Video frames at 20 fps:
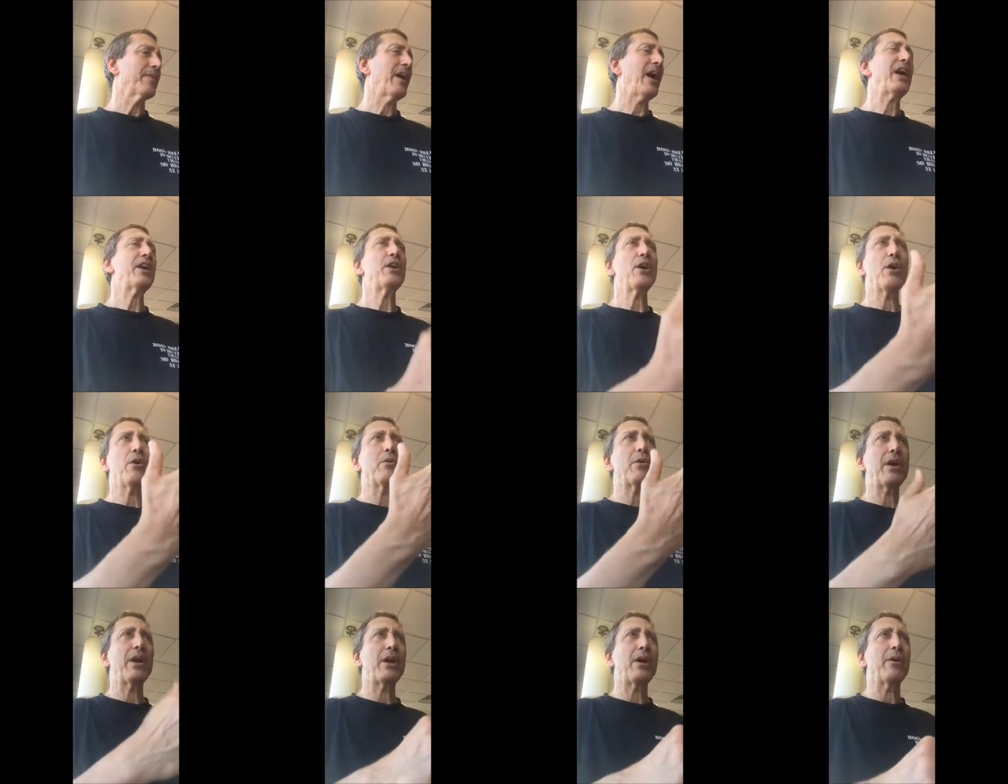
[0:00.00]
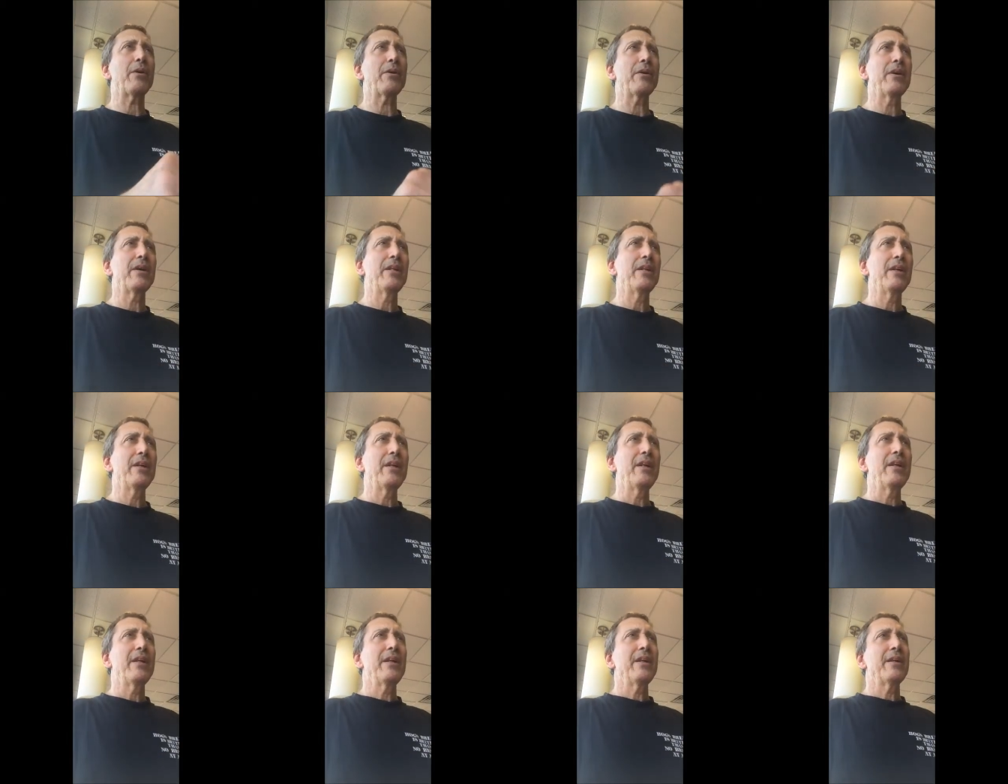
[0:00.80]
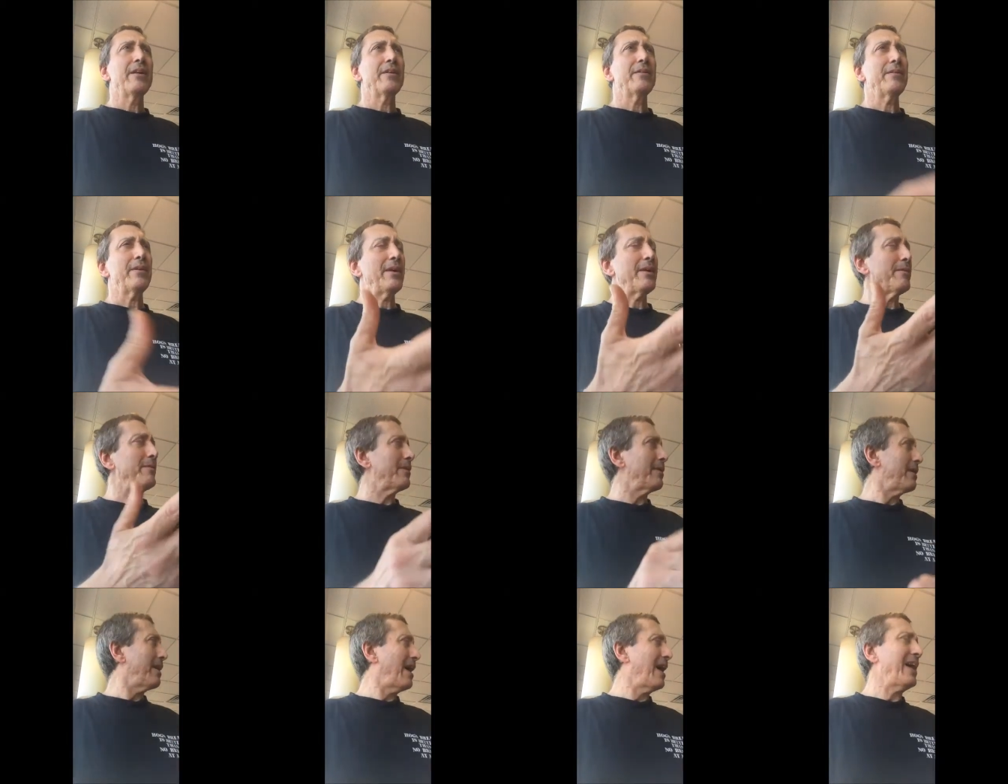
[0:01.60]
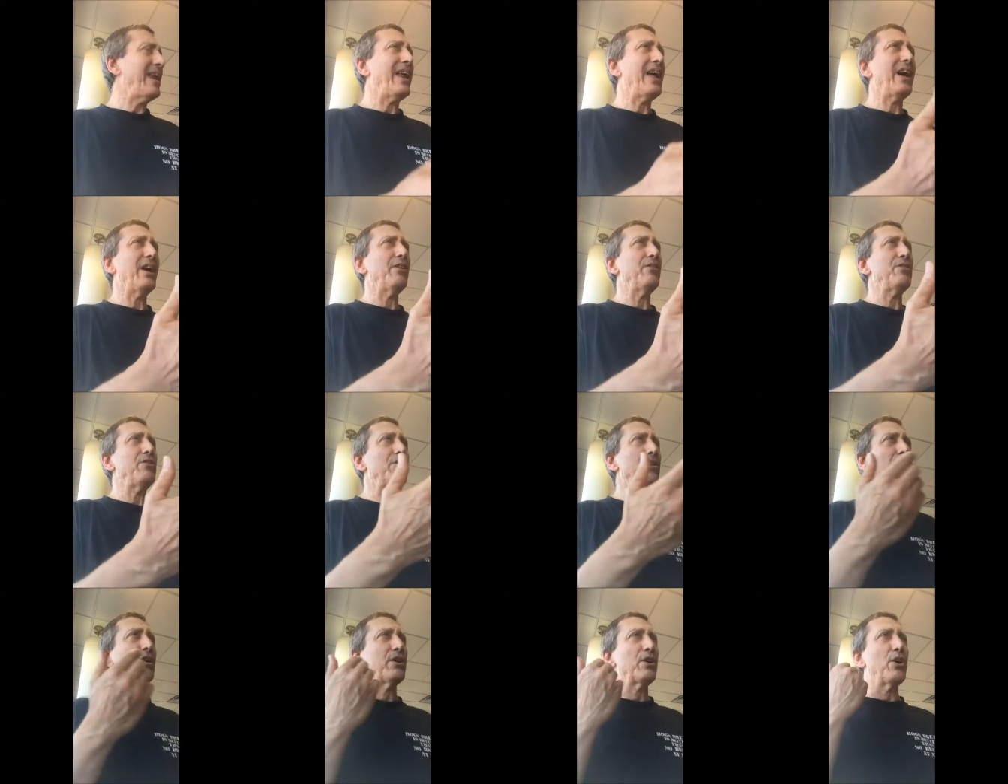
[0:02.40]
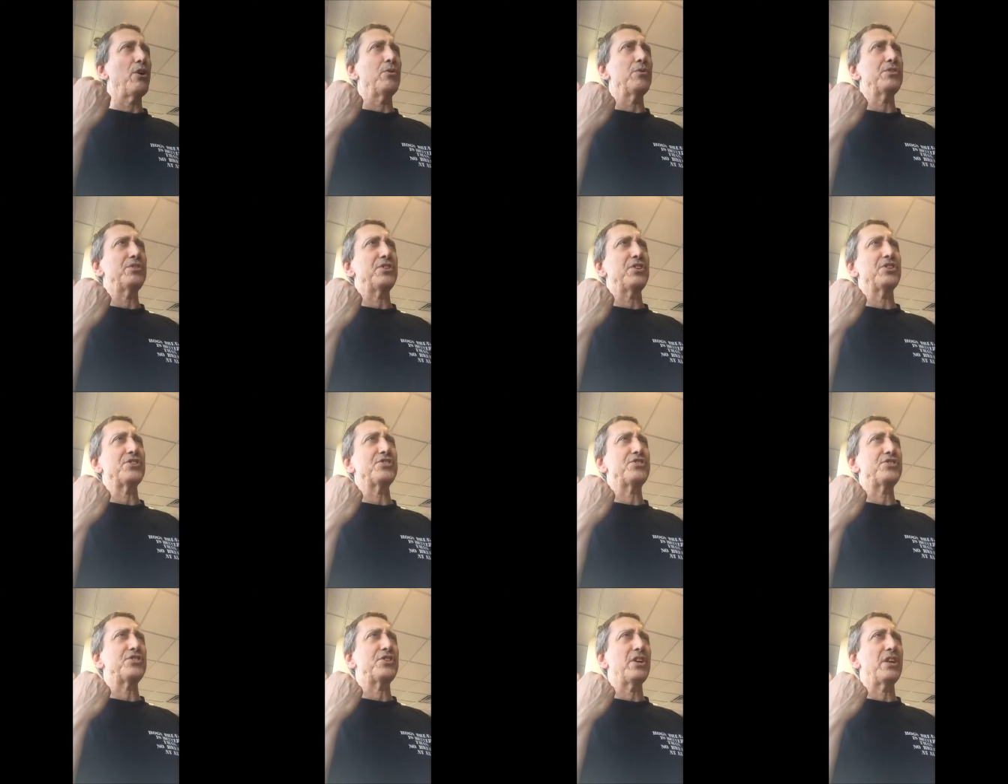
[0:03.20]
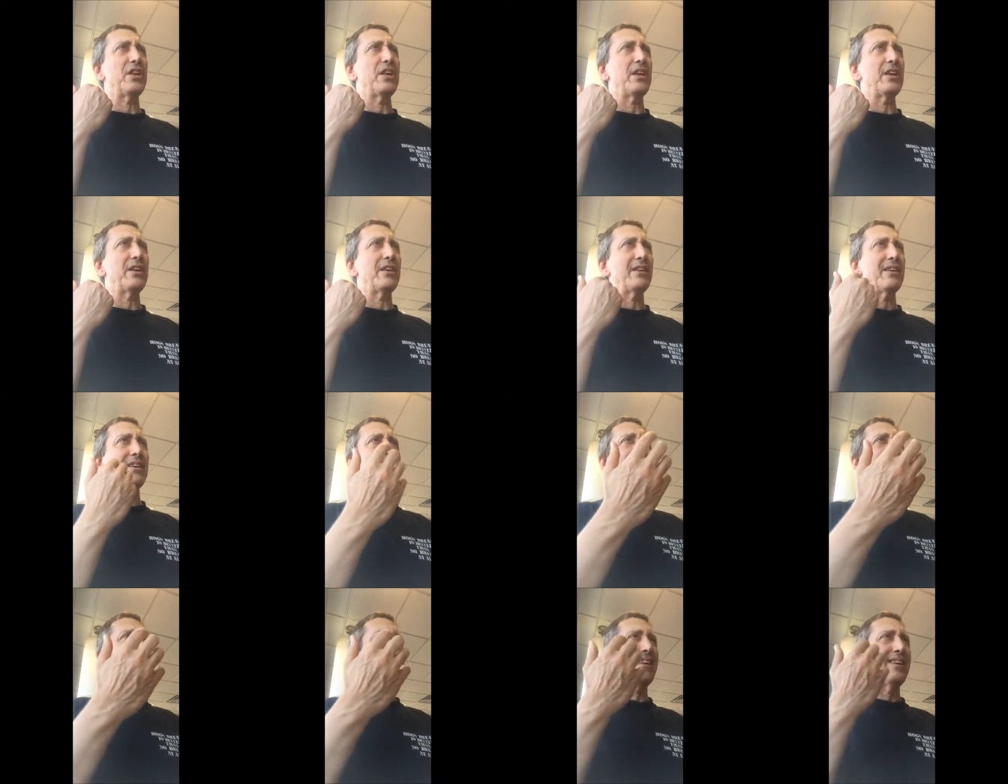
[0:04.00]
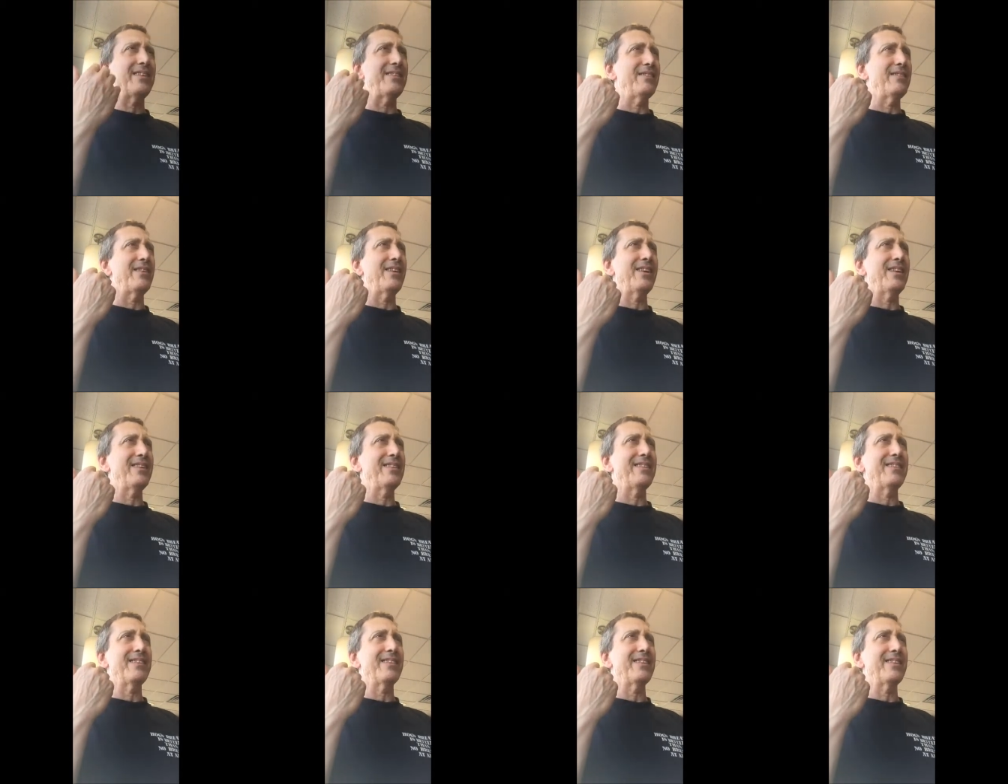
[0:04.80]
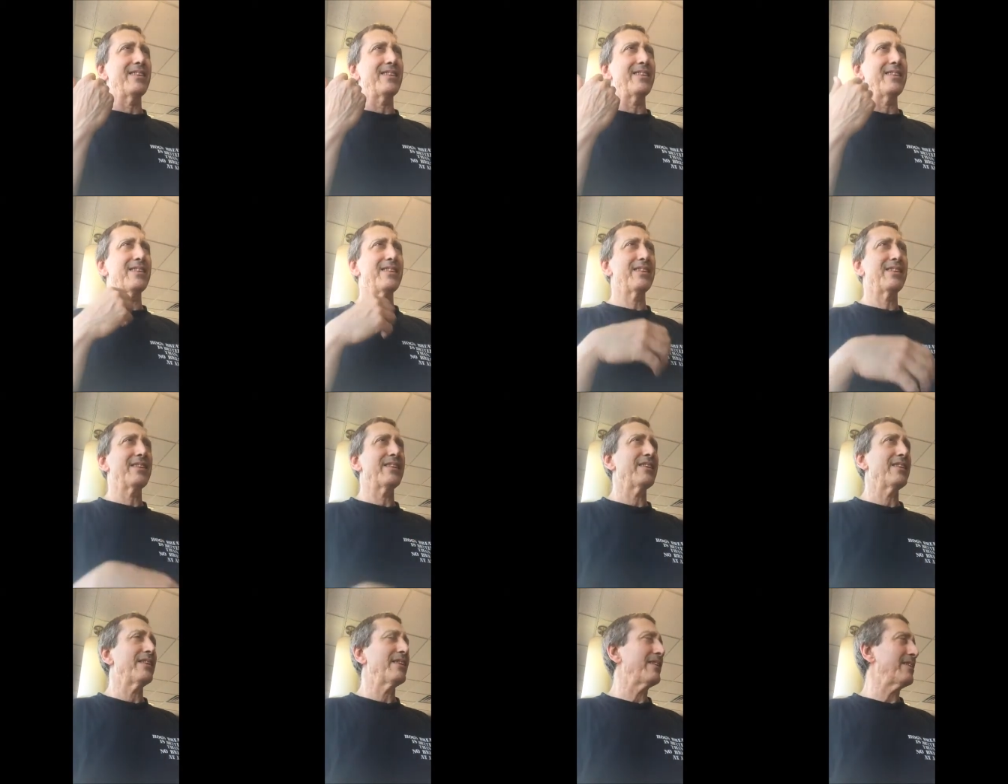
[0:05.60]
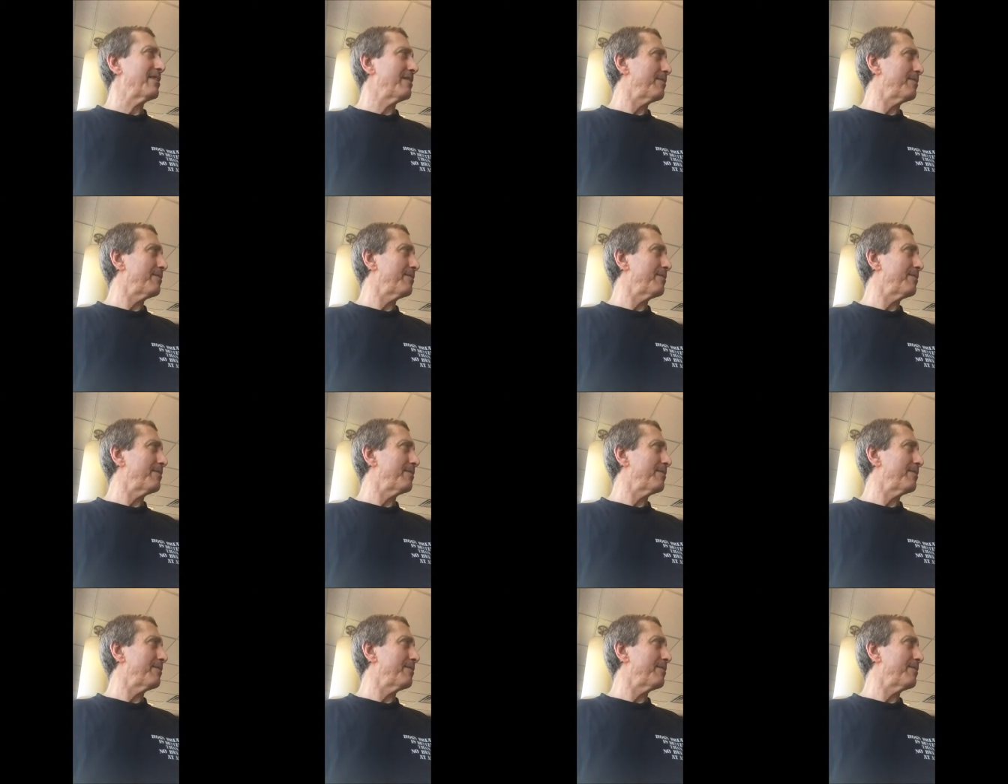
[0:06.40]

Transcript: I know, I, I know. left alone. Yeah. How the hell are you going to go into the city and. and, and I just wanted to be left alone.